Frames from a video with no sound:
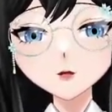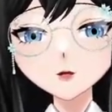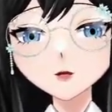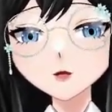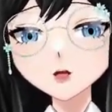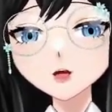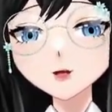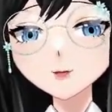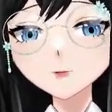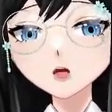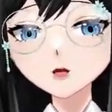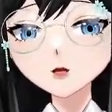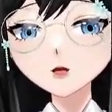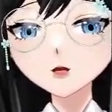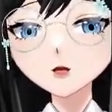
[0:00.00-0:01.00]

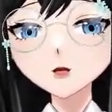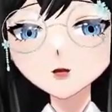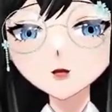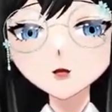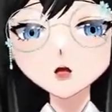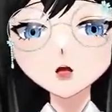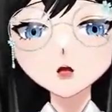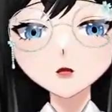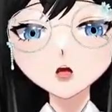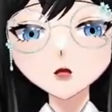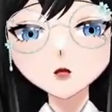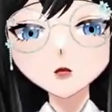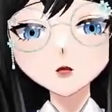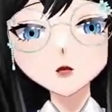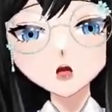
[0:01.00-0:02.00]
expression is so much
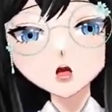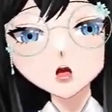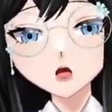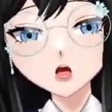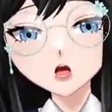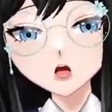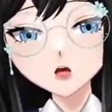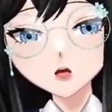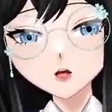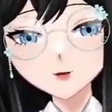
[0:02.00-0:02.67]
lower.